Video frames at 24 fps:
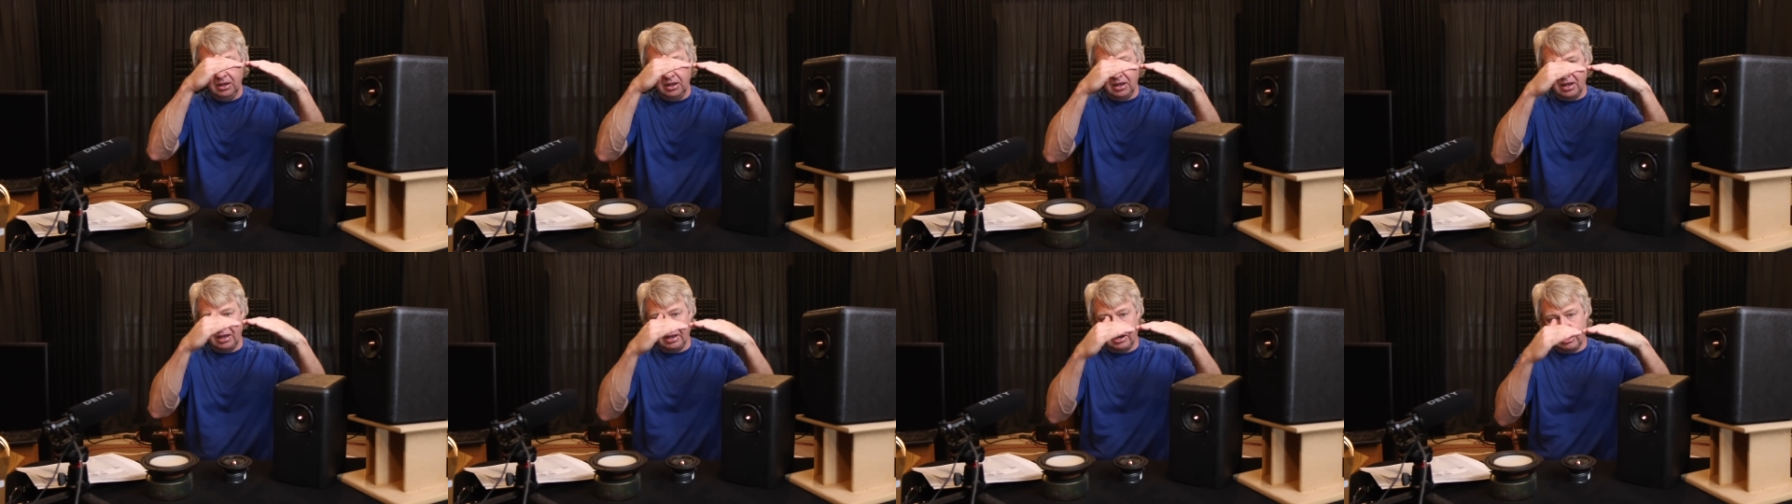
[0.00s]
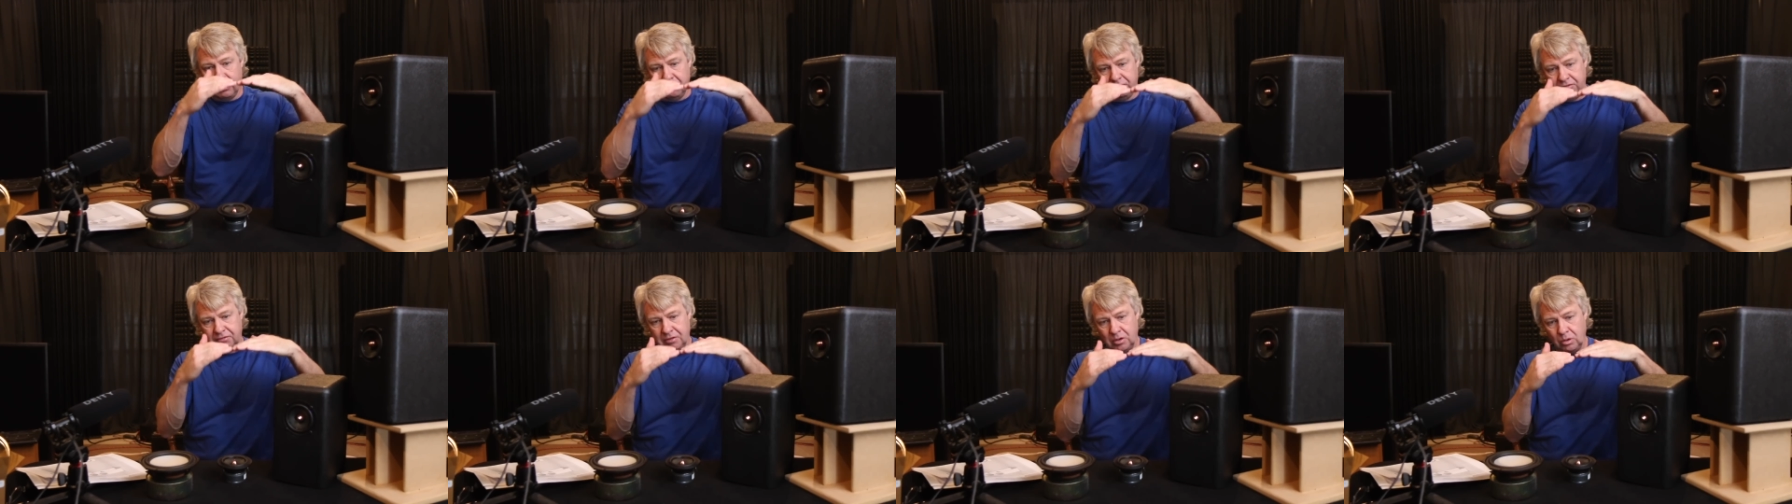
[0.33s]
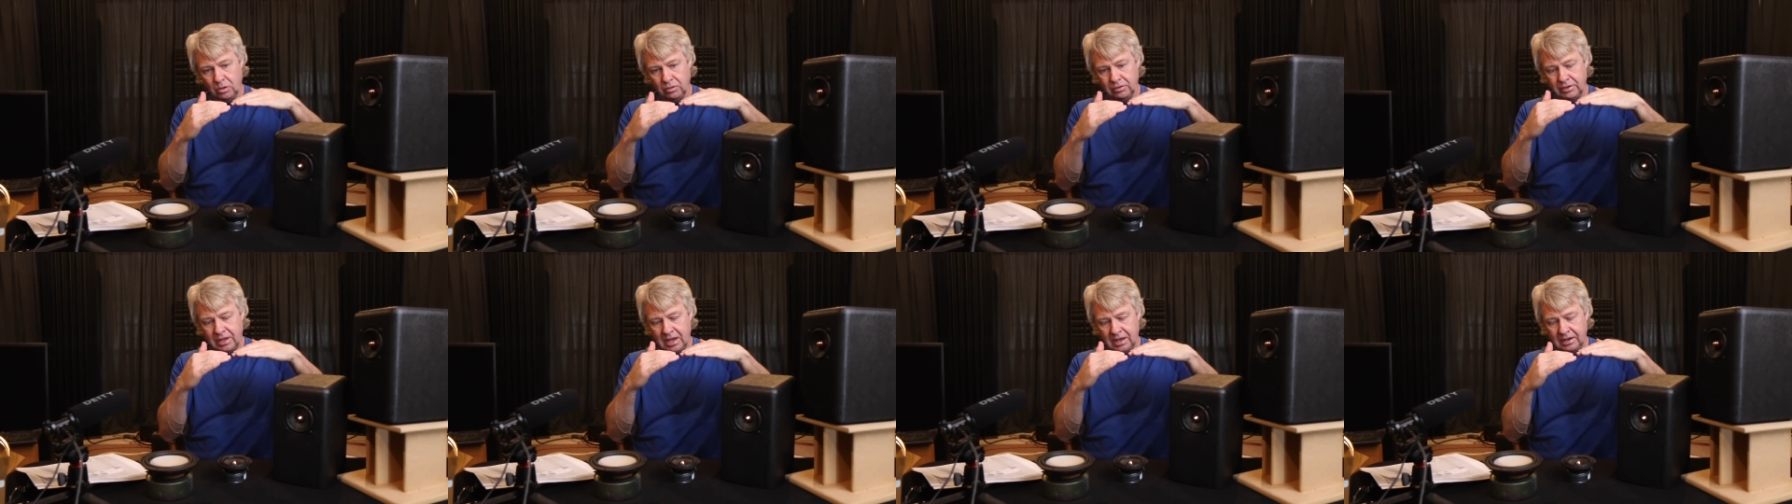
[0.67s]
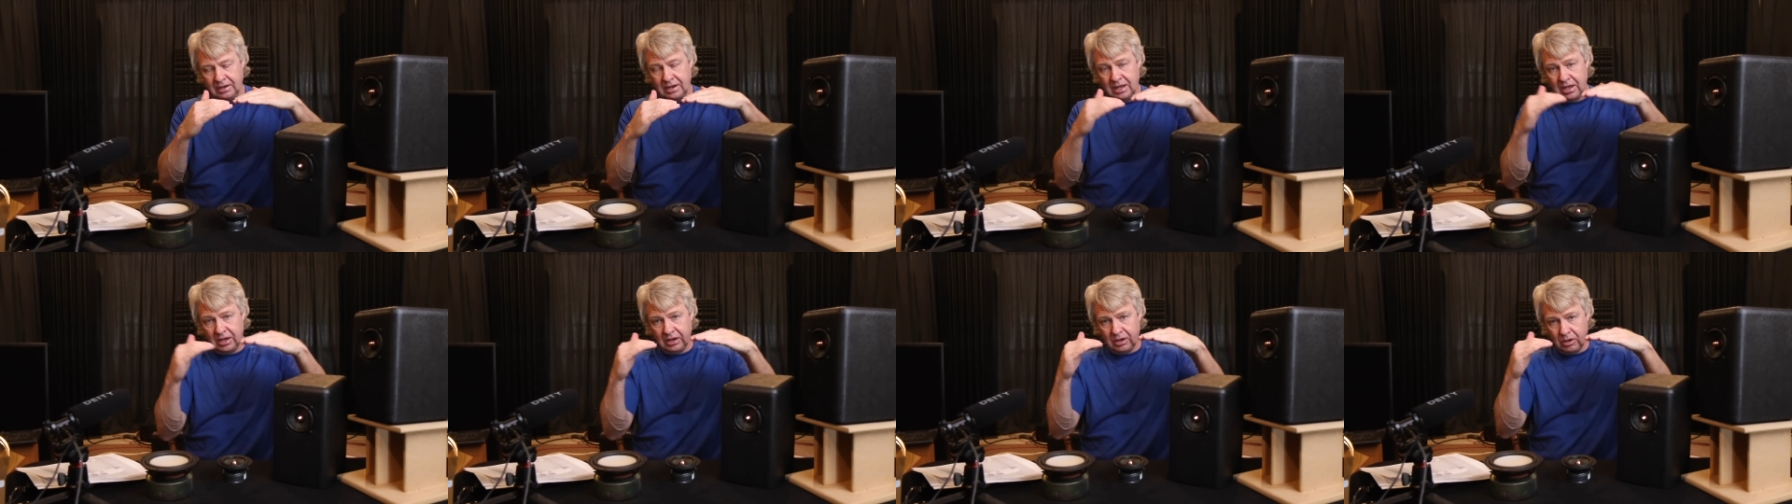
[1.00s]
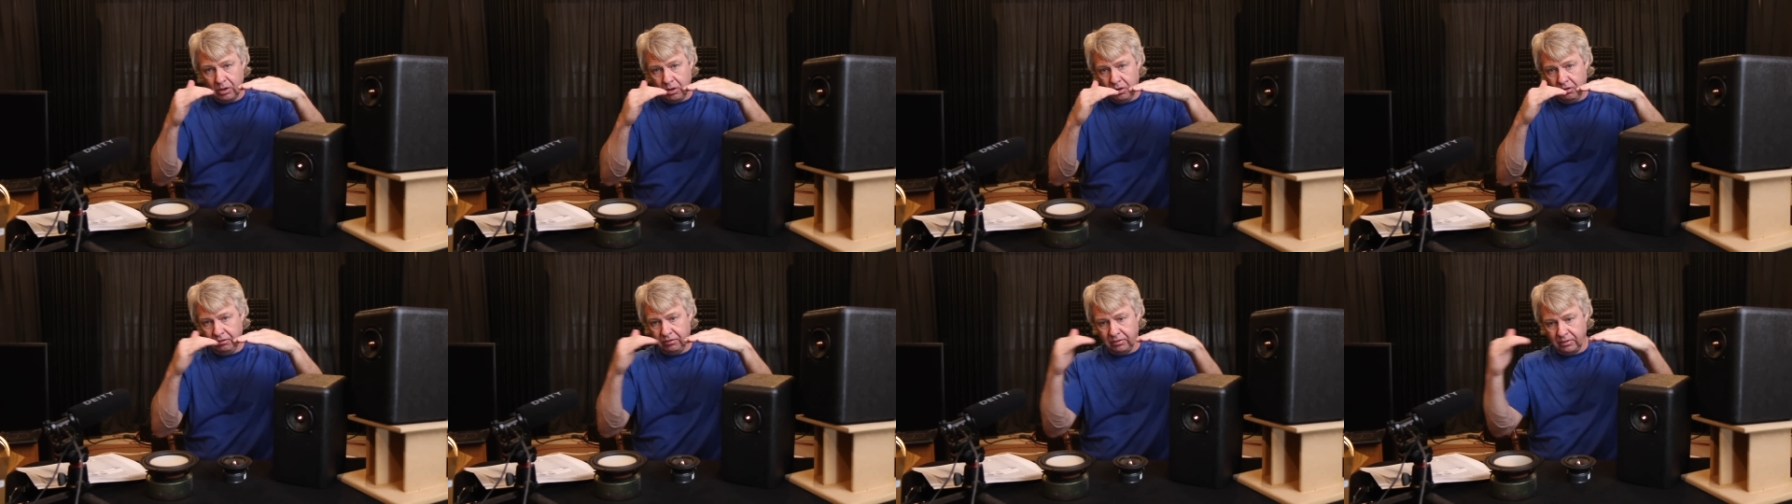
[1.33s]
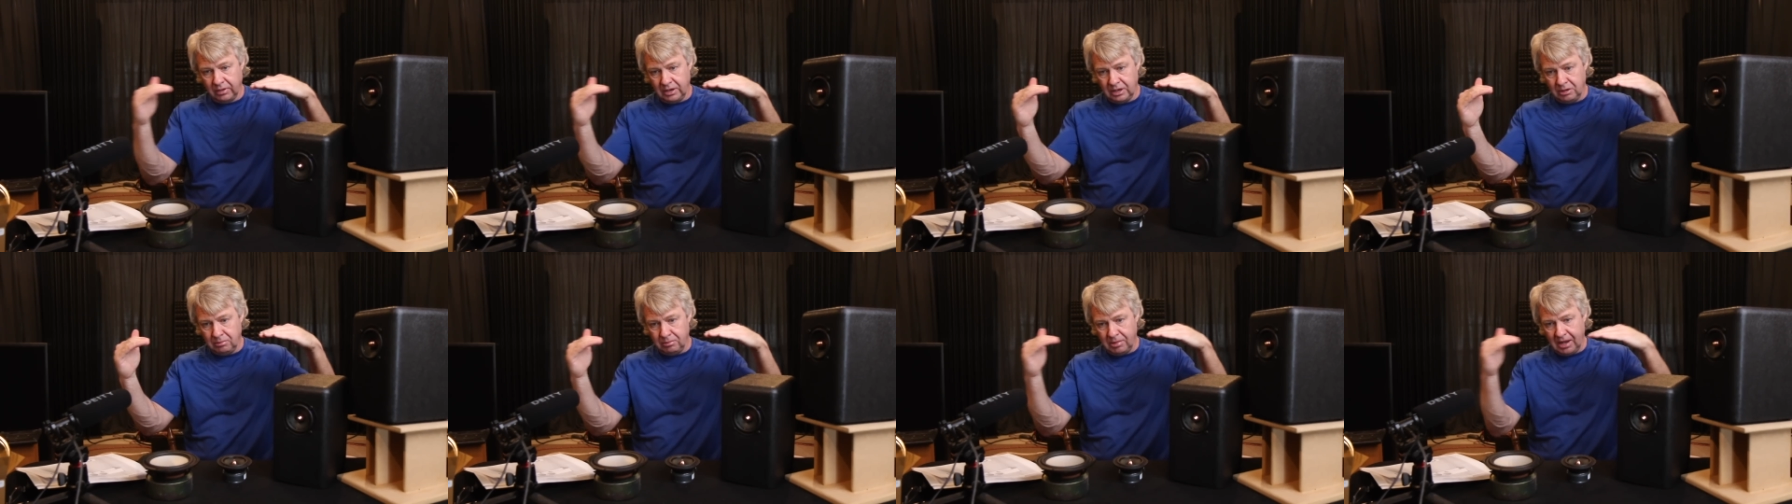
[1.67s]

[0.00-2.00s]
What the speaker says: and I'll fold that down over and